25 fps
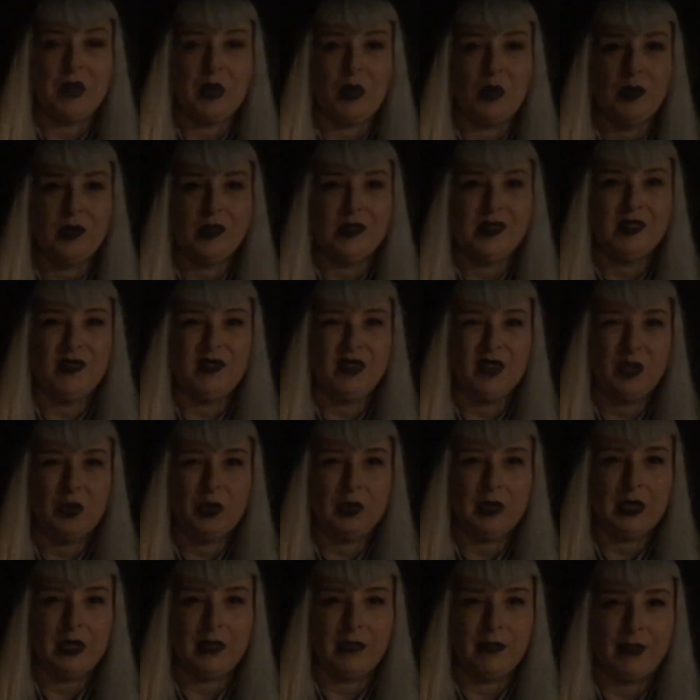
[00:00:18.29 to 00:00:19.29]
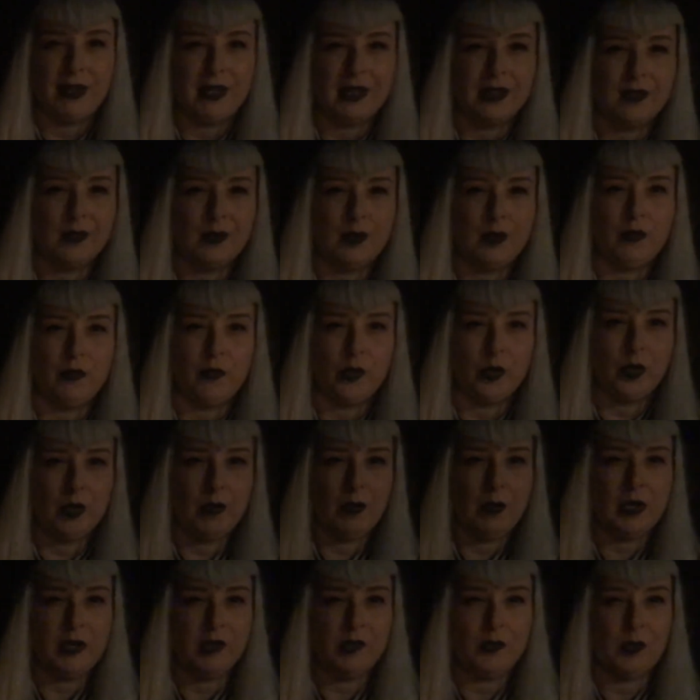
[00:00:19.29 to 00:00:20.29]
Wasn't even going that fast, about 40
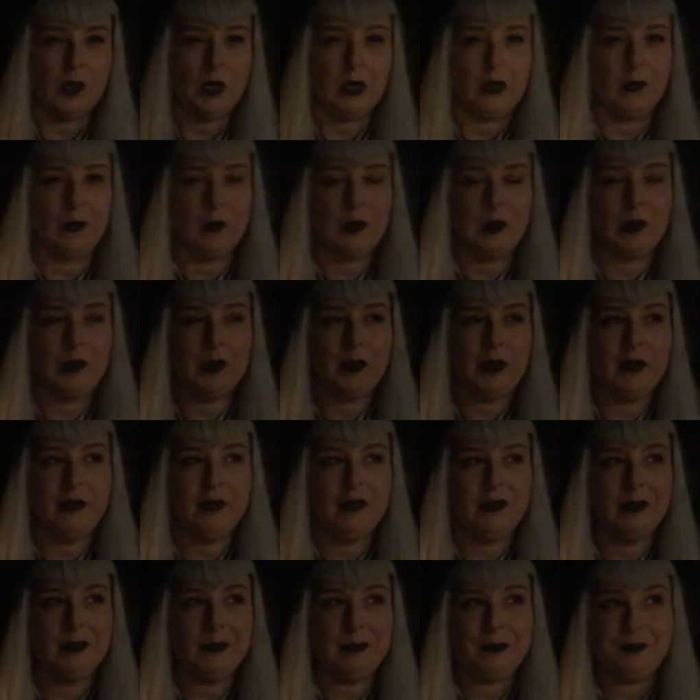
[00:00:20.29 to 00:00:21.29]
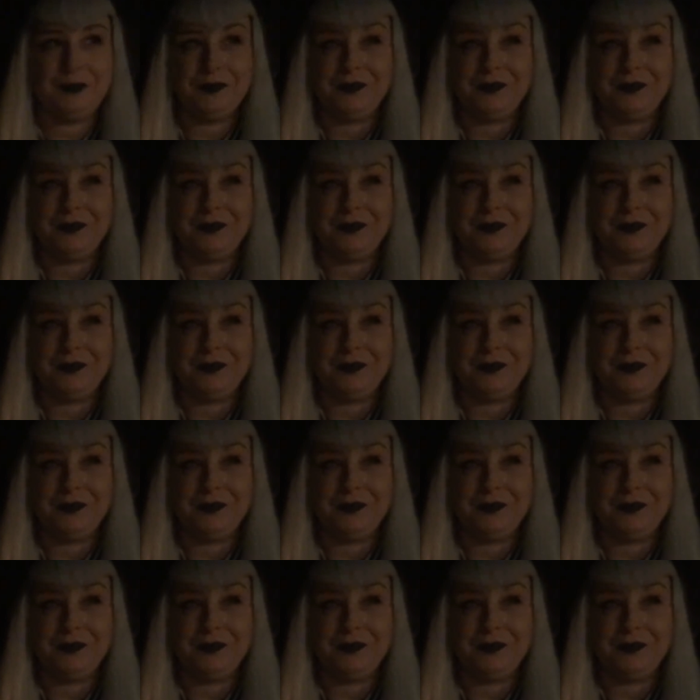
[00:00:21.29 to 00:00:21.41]
miles per hour or whatever.